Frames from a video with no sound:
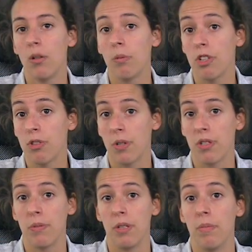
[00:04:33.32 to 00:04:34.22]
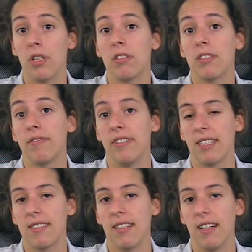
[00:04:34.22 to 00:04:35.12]
which was with a moderate
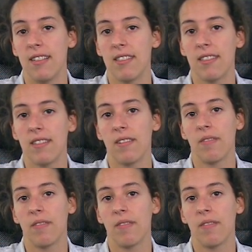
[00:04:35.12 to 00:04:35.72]
effect size.